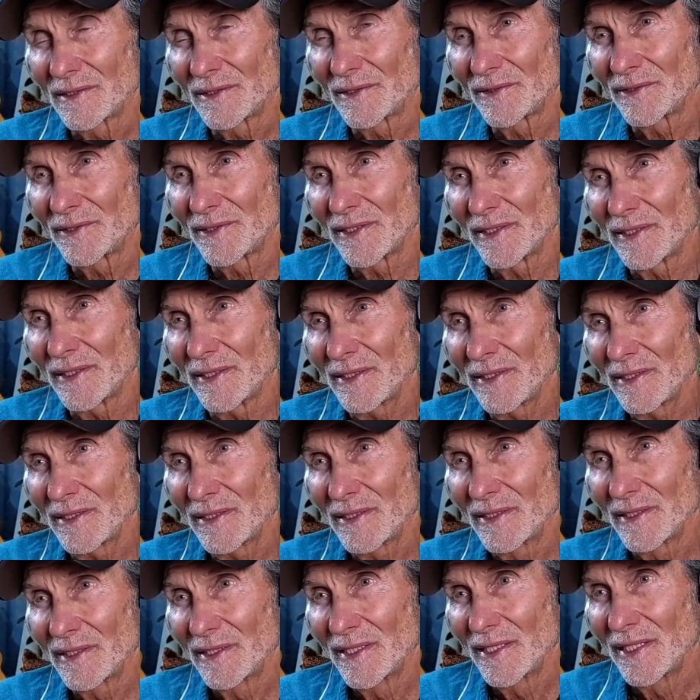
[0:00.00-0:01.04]
You see,
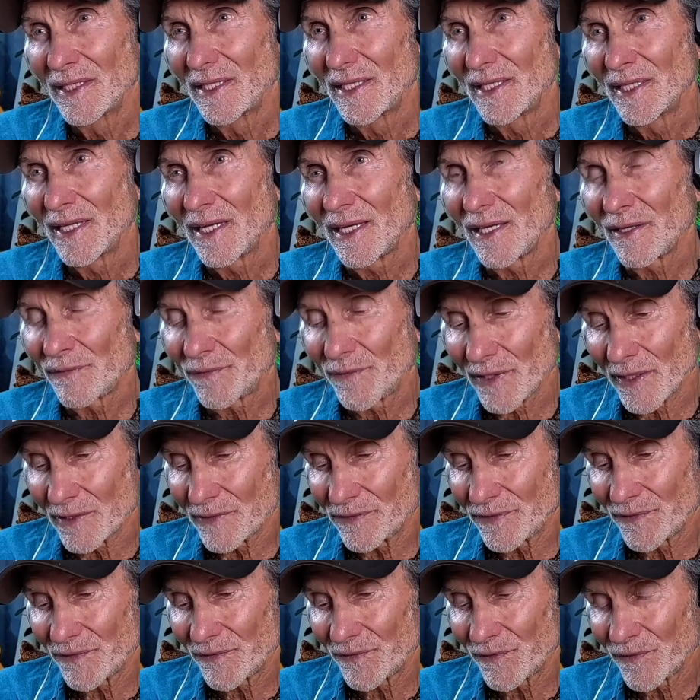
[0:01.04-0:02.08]

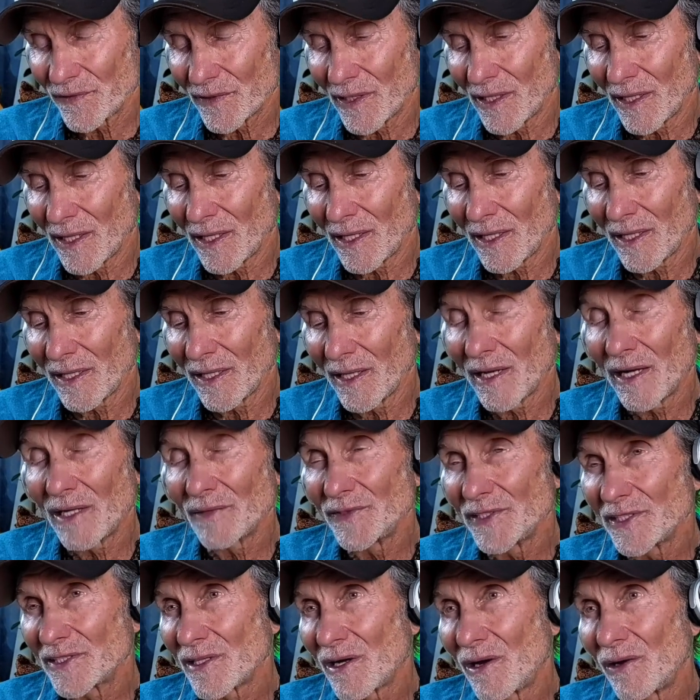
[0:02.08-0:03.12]
if
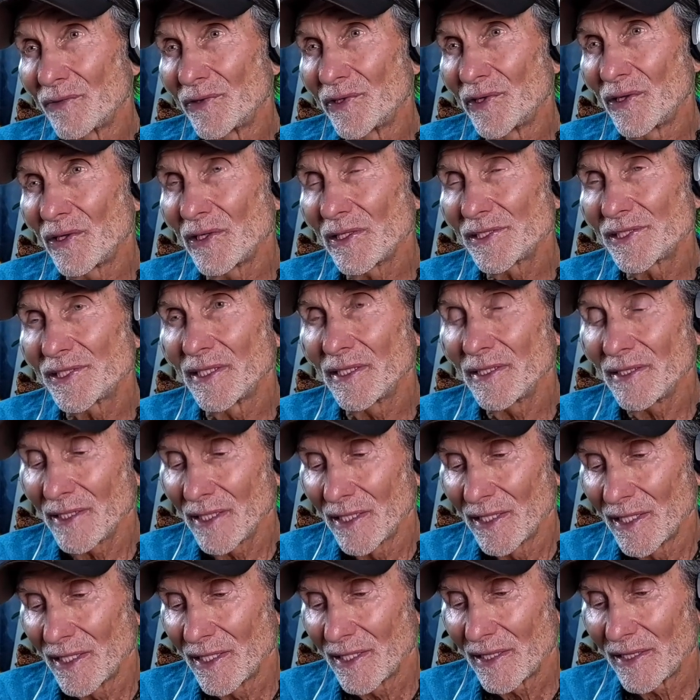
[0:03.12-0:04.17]
love is all nourishing,
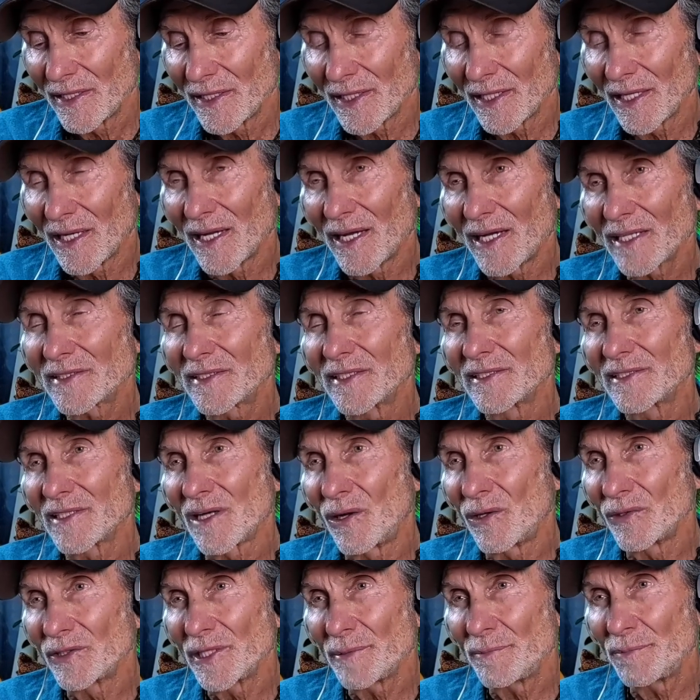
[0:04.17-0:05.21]
then lust is
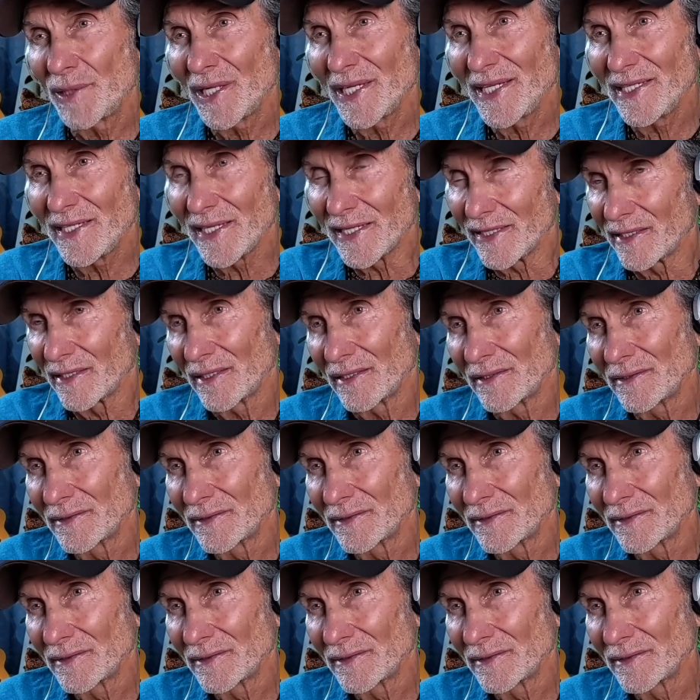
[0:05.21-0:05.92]
all depleting.